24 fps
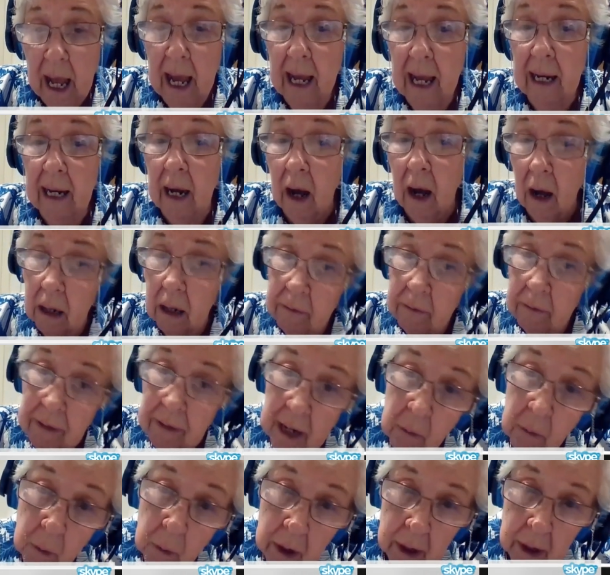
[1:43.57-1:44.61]
and all of
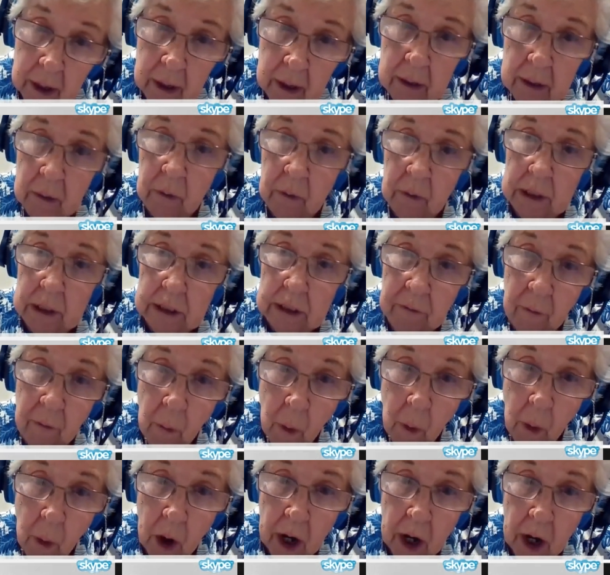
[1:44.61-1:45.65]
our work was
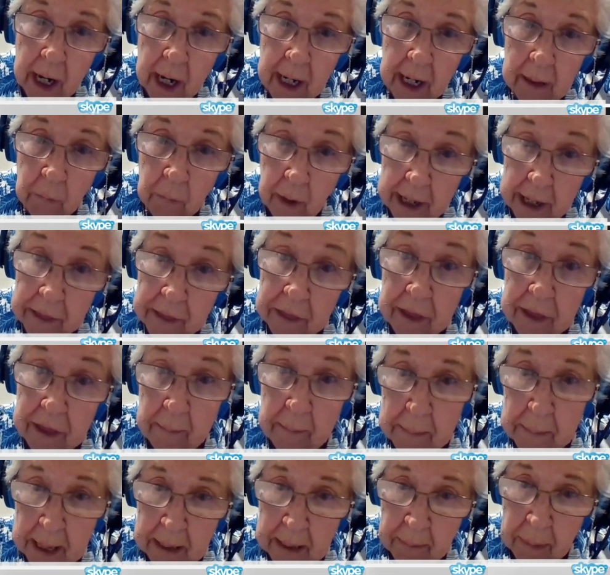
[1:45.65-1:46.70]
for and with the
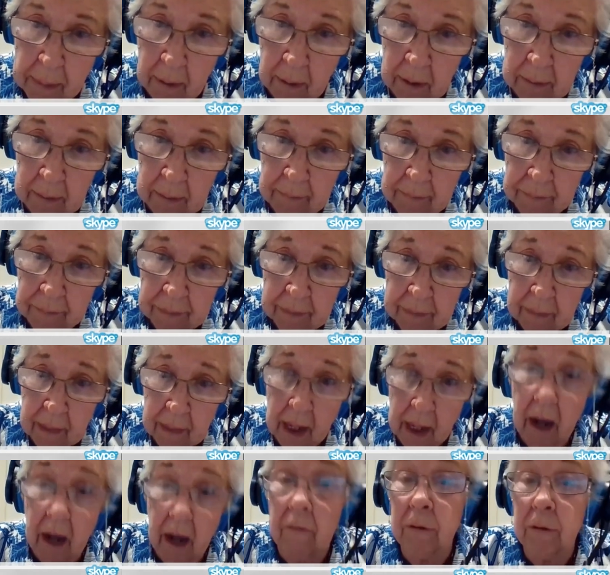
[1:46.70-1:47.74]
people
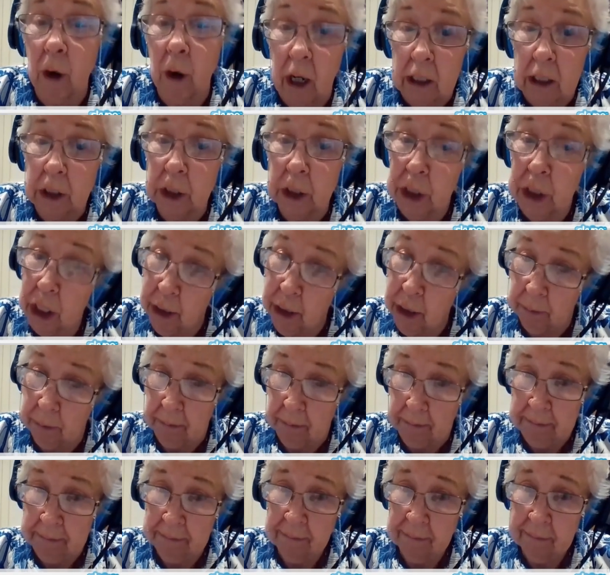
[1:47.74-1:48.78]
Gwangju.
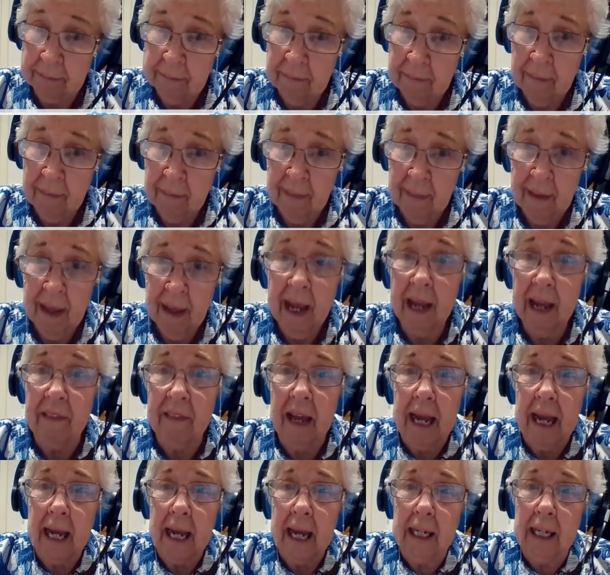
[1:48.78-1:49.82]

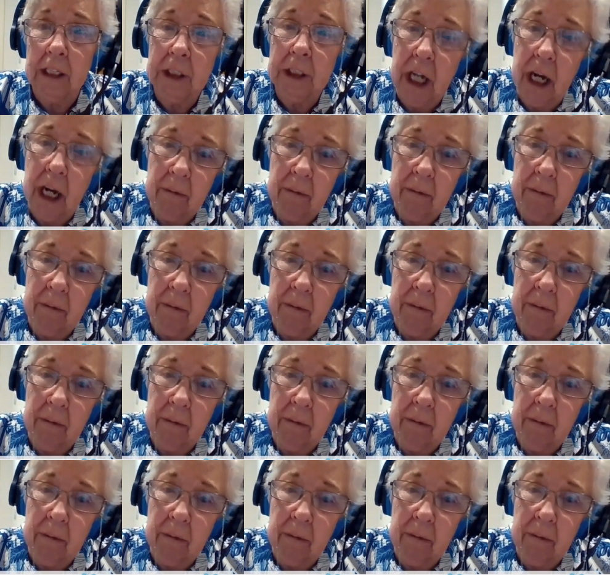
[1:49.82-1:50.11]
They had